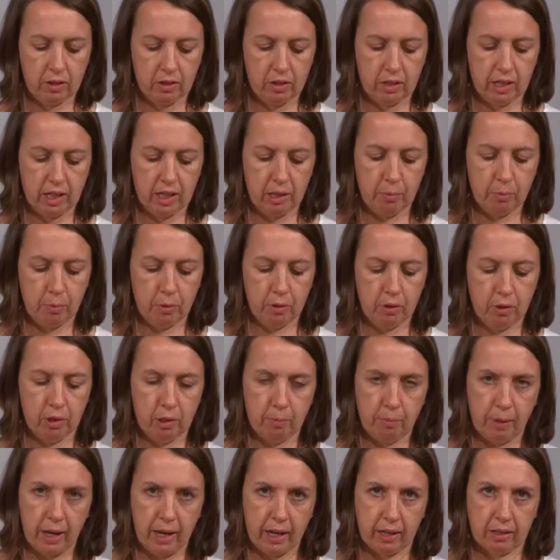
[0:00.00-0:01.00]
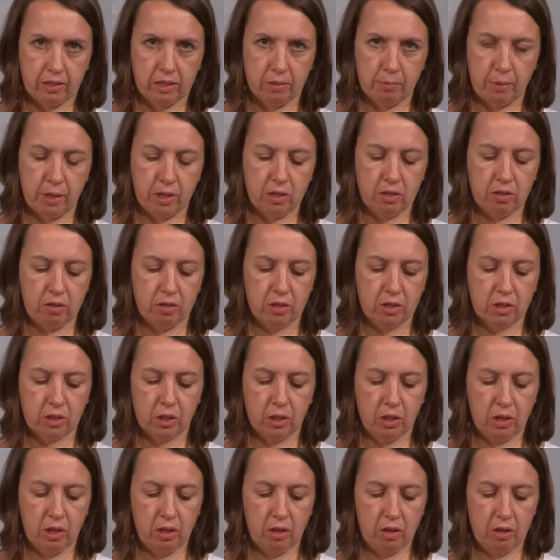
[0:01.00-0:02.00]
Gently pull on the back to make sure it's
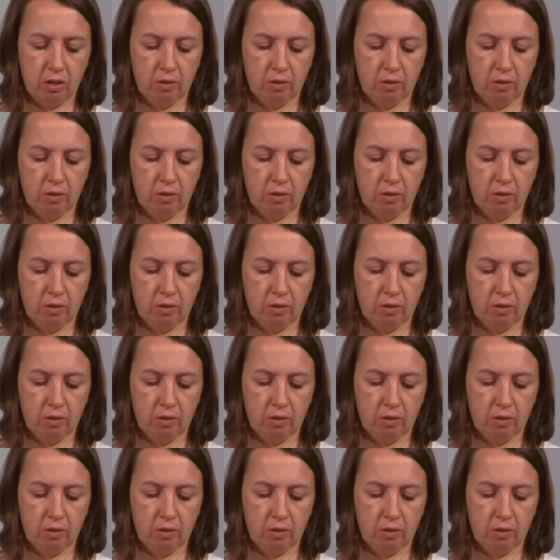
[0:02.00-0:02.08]
secure